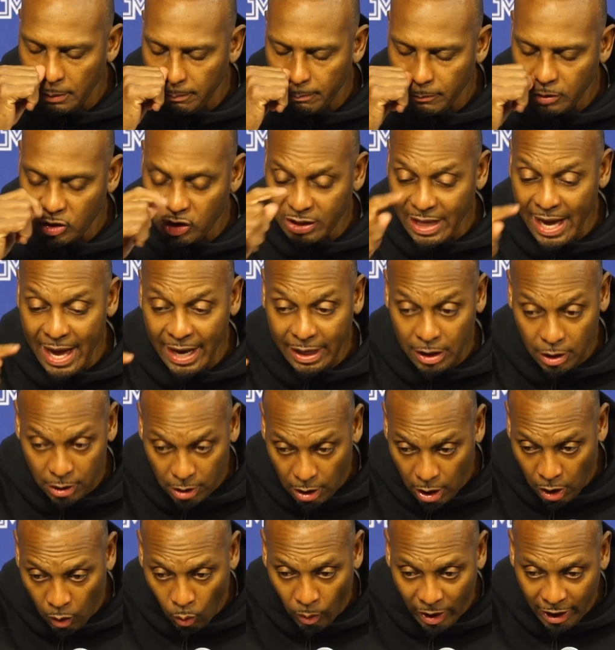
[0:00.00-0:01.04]
stagger
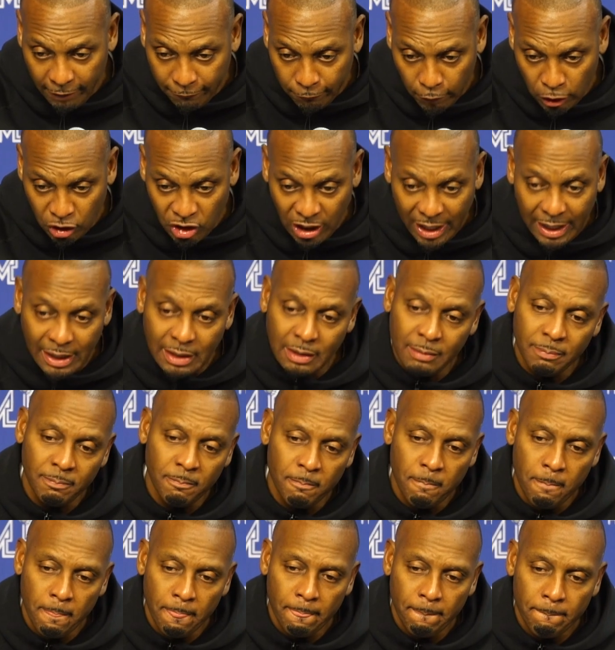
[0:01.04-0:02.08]
away for Jaden,
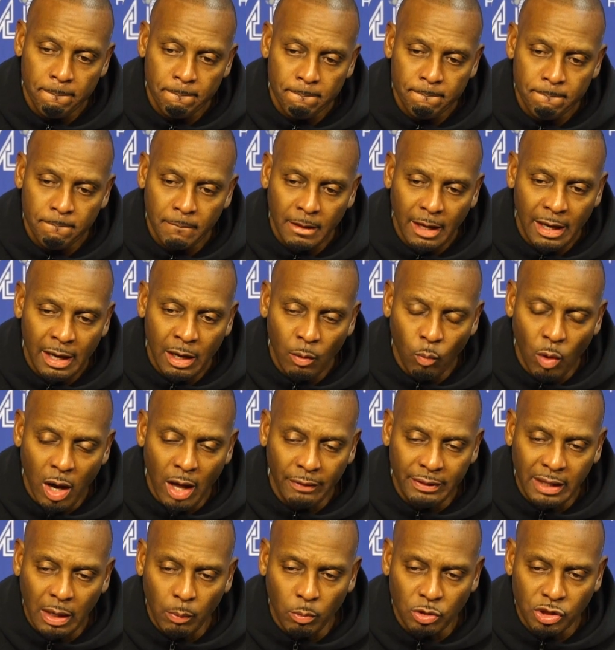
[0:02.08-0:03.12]
and while
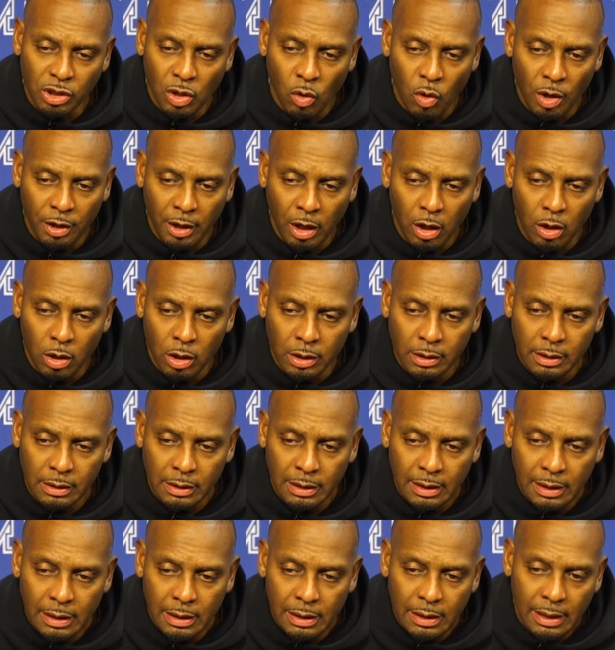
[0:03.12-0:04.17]
that was going on,
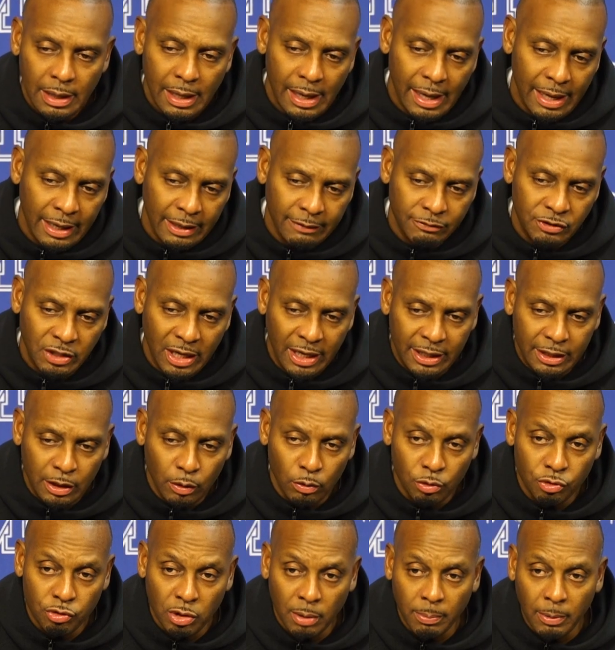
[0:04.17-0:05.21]
have
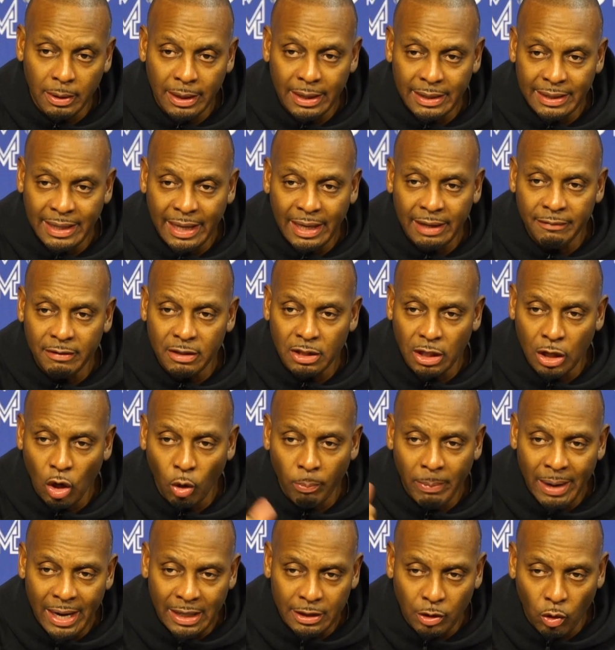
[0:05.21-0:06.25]
JQ dribble at David to go
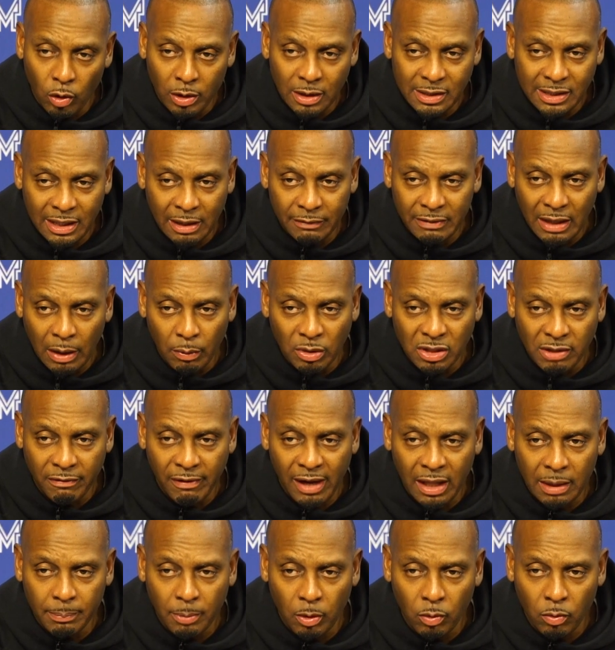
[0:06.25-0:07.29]
back door to see if that was
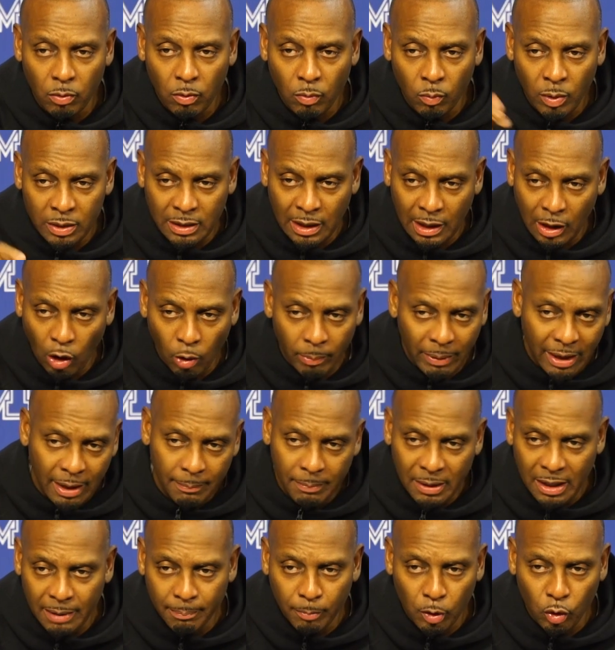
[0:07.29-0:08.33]
available with the low man
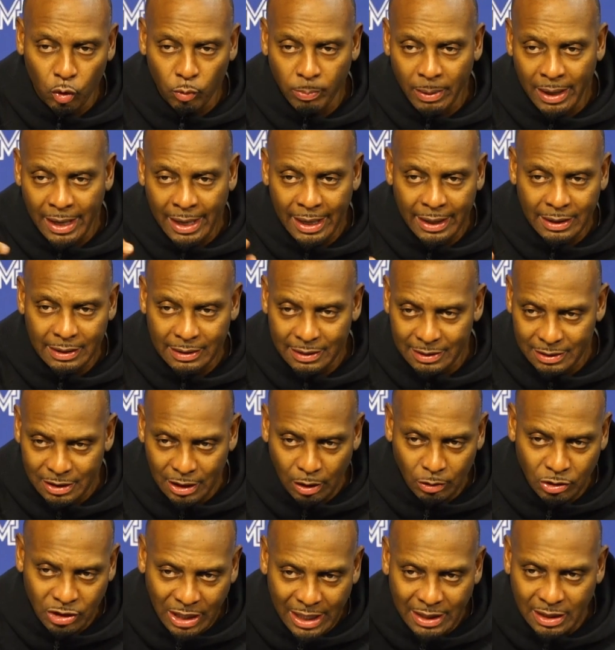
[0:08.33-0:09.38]
being moved by you
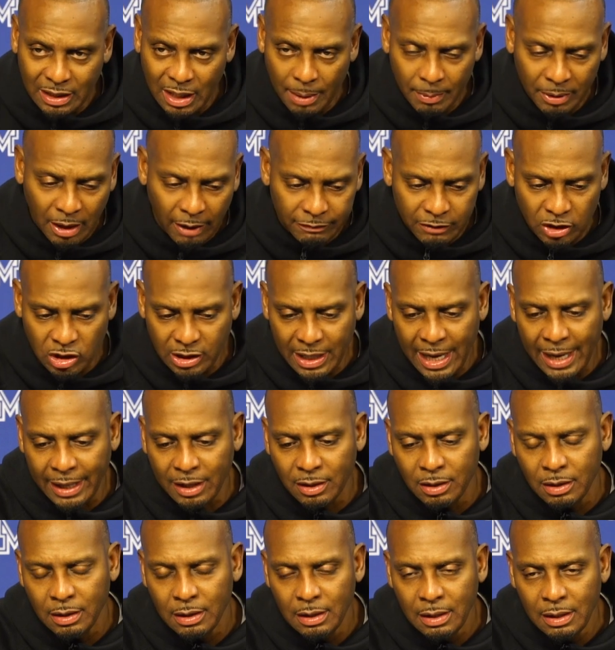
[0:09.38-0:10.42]
know Jaden coming off the
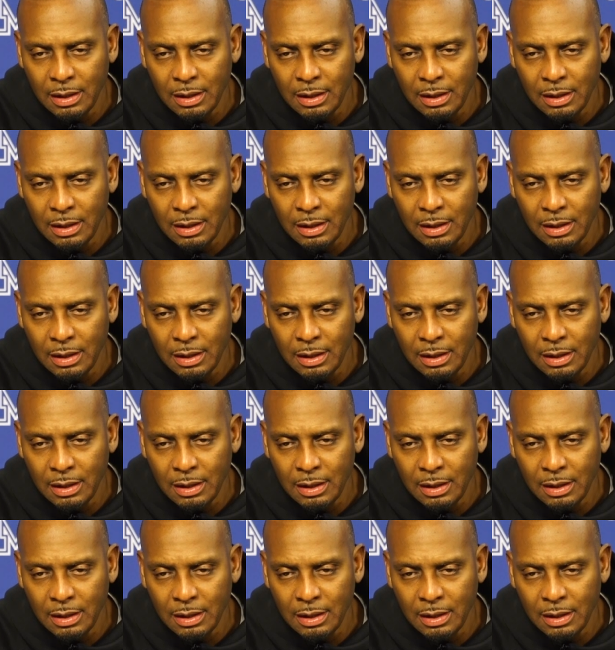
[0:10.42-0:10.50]
stagger,